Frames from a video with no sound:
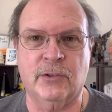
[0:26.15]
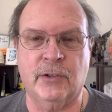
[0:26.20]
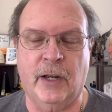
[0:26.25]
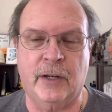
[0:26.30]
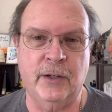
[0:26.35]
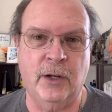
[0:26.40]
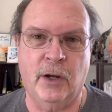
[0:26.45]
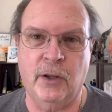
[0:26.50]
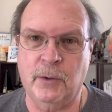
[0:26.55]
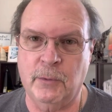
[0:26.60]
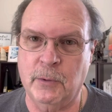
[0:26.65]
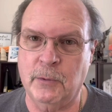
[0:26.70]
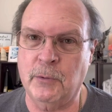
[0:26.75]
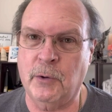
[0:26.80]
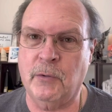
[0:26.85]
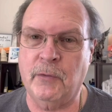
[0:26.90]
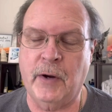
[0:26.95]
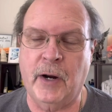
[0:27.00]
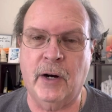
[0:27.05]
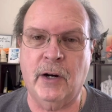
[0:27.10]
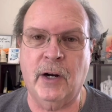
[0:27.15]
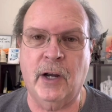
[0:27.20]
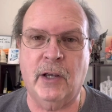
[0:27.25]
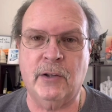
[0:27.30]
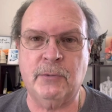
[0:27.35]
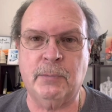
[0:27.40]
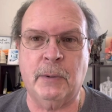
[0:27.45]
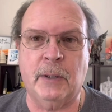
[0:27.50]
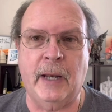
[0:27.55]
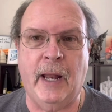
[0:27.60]
I know that when Rivera
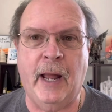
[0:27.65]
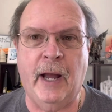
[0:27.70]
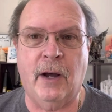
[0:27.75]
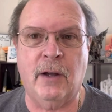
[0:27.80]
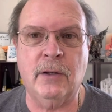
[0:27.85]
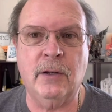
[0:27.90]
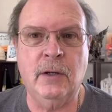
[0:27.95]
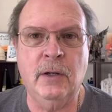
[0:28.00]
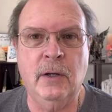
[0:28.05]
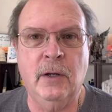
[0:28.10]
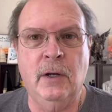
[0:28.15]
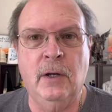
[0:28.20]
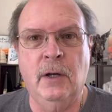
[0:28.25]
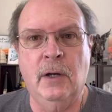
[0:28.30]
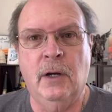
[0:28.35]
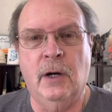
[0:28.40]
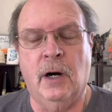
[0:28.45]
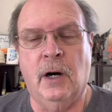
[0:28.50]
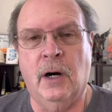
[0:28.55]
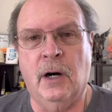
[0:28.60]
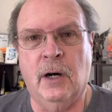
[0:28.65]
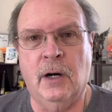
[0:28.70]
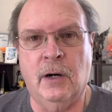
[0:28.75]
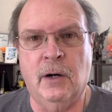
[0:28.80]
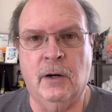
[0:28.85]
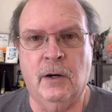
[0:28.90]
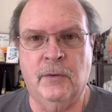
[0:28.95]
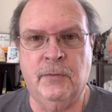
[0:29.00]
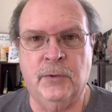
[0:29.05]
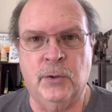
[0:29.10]
has been out,
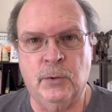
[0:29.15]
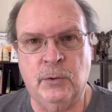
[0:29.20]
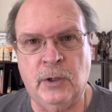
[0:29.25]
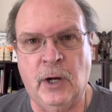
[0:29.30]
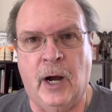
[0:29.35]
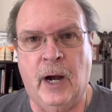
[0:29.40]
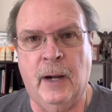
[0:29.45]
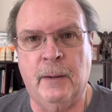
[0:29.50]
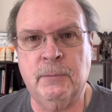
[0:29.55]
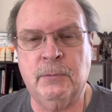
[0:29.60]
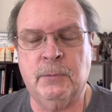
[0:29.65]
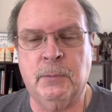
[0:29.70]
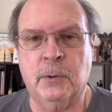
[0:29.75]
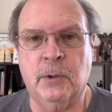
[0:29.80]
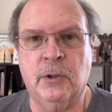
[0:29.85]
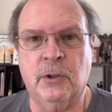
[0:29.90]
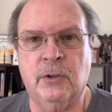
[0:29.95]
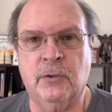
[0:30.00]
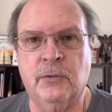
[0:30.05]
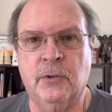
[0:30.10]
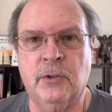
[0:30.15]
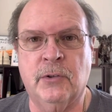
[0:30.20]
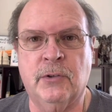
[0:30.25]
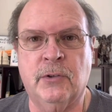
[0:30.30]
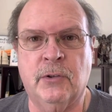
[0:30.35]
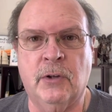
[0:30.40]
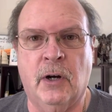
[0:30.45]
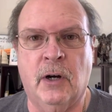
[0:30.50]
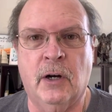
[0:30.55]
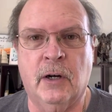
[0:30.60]
uh, a few times because of
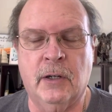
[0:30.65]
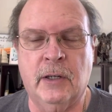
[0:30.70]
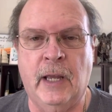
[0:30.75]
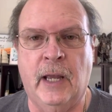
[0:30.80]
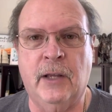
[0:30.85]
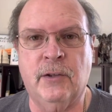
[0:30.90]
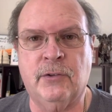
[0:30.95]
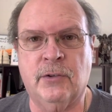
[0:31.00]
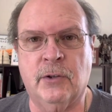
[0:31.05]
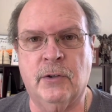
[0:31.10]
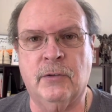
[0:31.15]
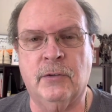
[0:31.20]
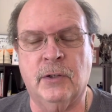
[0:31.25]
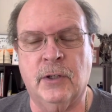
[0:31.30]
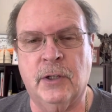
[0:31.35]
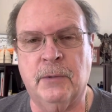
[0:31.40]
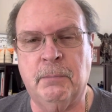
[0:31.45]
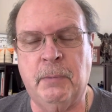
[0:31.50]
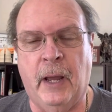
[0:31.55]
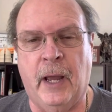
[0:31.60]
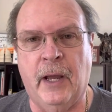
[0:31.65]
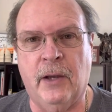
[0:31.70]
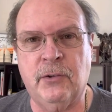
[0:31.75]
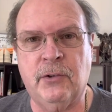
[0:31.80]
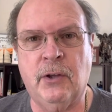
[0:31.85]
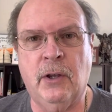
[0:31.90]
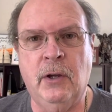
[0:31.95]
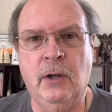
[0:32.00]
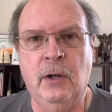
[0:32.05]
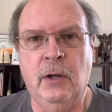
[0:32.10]
his uh, cancer in the
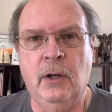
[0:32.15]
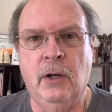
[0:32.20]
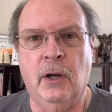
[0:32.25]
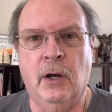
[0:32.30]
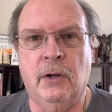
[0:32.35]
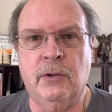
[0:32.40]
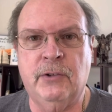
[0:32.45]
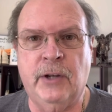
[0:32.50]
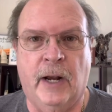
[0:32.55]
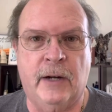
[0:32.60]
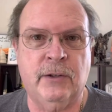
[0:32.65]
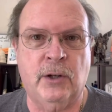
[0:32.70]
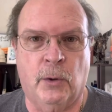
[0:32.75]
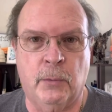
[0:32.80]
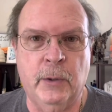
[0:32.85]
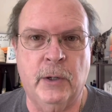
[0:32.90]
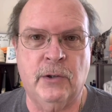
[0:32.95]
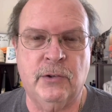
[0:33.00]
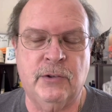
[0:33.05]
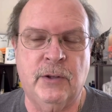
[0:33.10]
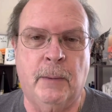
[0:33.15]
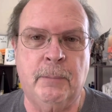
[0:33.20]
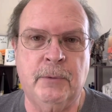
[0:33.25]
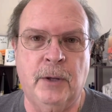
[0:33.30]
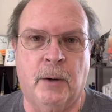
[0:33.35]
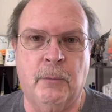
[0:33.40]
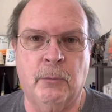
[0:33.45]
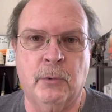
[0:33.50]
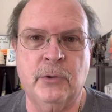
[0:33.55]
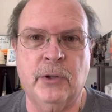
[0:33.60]
past. Jack Del Rio stepped
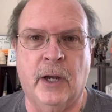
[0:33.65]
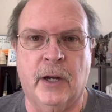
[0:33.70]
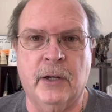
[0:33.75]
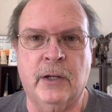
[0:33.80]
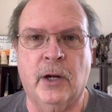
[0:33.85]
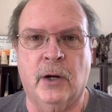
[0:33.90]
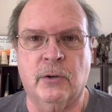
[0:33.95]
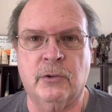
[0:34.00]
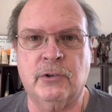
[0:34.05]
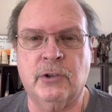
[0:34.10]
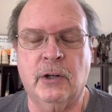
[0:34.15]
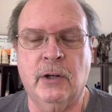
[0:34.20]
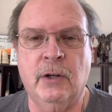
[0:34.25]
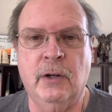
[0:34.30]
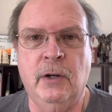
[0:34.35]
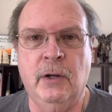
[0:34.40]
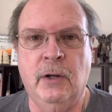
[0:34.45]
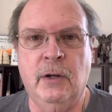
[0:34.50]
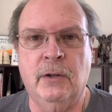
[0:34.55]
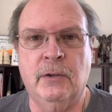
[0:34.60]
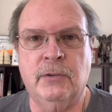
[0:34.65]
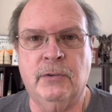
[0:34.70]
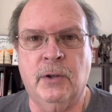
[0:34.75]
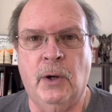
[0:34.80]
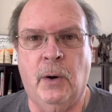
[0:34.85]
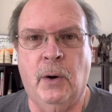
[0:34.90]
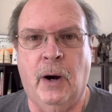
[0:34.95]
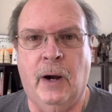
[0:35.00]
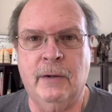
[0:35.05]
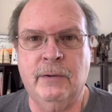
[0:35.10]
up and was head coach.
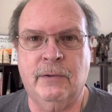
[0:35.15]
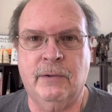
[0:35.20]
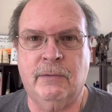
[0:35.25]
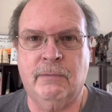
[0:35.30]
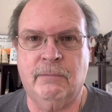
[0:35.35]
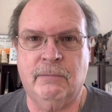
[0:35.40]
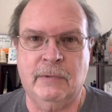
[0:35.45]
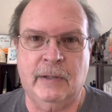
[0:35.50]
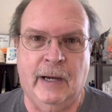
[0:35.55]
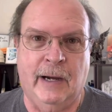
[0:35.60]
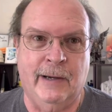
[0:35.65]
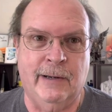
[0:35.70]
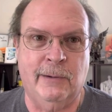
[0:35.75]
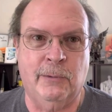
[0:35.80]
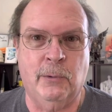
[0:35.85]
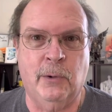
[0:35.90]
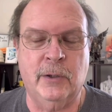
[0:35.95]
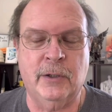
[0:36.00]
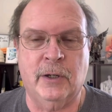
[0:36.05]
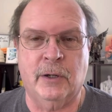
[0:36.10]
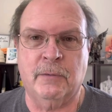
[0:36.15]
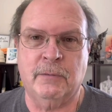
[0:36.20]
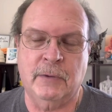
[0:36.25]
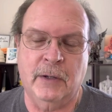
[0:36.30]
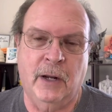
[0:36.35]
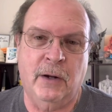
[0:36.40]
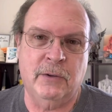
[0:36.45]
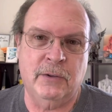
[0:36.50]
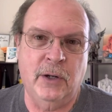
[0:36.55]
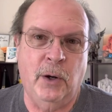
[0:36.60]
So I kind of wonder.
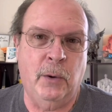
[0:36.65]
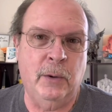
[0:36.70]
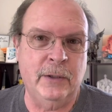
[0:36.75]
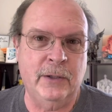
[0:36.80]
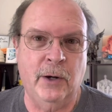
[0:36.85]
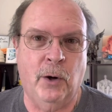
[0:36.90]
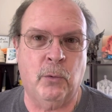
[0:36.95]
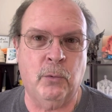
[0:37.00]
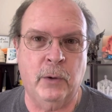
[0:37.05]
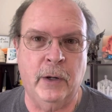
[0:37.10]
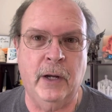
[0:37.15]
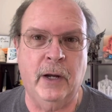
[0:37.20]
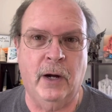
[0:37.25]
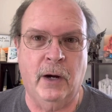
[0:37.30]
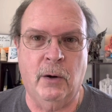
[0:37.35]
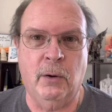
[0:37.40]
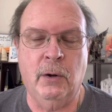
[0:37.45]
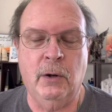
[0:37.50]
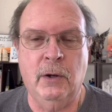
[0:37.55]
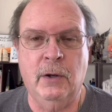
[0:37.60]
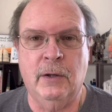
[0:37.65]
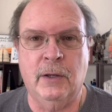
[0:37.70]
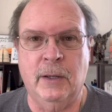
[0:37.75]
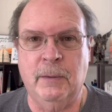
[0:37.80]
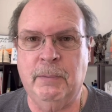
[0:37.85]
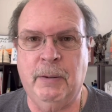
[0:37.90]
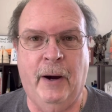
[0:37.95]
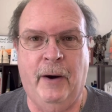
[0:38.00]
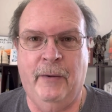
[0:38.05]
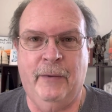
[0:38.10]
Now, knowing Del Rio, he
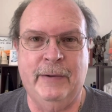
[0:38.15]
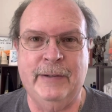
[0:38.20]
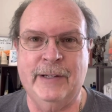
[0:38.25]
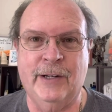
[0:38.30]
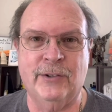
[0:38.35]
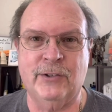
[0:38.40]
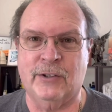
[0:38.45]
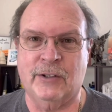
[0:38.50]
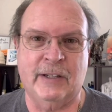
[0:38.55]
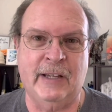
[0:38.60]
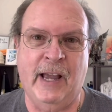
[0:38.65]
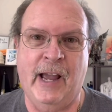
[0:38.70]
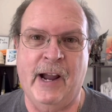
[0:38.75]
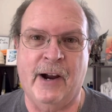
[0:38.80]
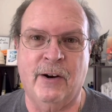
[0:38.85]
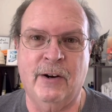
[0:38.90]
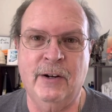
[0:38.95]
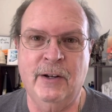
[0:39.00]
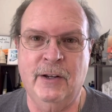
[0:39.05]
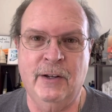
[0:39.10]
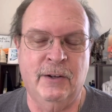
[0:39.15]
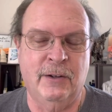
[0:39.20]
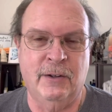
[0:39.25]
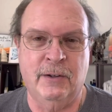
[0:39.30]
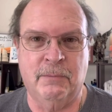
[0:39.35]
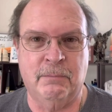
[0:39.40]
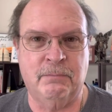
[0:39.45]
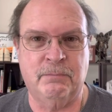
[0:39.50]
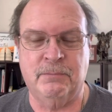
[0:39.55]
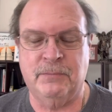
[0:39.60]
probably doesn't care.
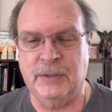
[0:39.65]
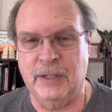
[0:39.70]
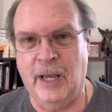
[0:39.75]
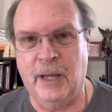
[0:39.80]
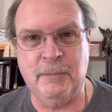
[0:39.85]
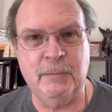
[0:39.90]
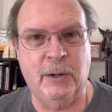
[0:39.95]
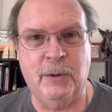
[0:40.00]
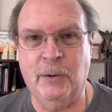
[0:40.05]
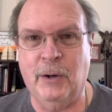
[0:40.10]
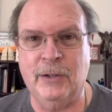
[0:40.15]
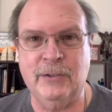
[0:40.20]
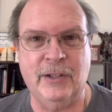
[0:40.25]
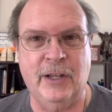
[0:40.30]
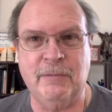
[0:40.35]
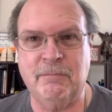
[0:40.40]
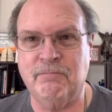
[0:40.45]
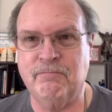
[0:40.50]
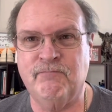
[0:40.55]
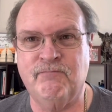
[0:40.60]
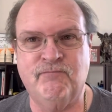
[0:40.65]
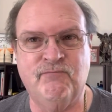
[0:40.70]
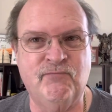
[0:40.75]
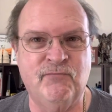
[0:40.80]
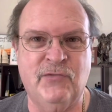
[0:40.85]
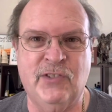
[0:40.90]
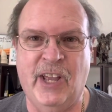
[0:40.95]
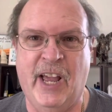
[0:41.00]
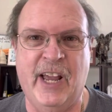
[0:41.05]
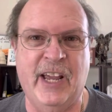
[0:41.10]
Bieniemy wants it,
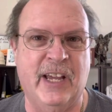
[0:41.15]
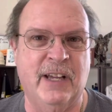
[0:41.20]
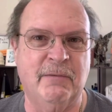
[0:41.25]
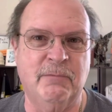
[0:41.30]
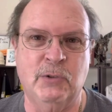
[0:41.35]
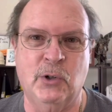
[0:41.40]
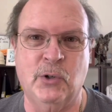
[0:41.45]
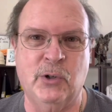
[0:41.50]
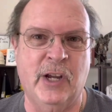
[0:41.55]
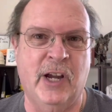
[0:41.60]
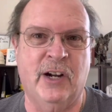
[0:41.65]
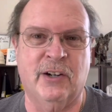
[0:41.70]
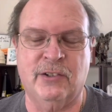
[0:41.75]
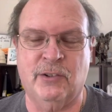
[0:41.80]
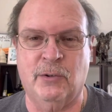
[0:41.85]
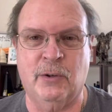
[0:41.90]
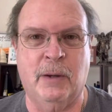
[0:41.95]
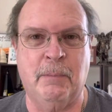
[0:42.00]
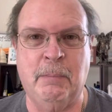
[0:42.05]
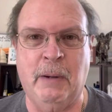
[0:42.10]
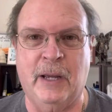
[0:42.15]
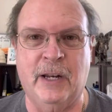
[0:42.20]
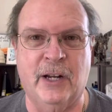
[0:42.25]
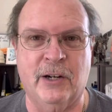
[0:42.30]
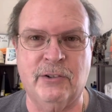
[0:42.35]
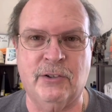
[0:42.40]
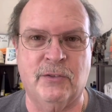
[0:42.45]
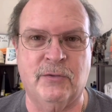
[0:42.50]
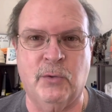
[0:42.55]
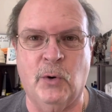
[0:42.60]
take it. Who cares? You don't get paid
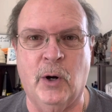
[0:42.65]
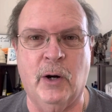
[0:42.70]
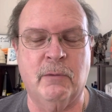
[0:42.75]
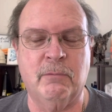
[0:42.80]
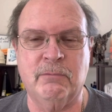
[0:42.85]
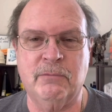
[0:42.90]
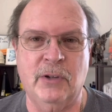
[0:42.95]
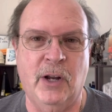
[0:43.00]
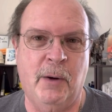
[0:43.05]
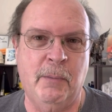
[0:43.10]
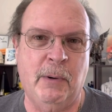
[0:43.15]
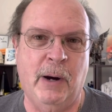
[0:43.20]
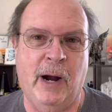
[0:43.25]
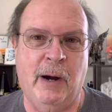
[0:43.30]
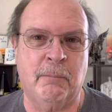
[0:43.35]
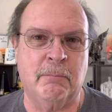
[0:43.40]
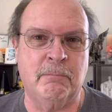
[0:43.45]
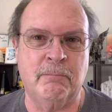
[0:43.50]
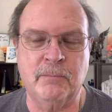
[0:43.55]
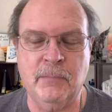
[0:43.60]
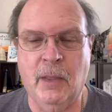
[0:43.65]
extra for it. No problem.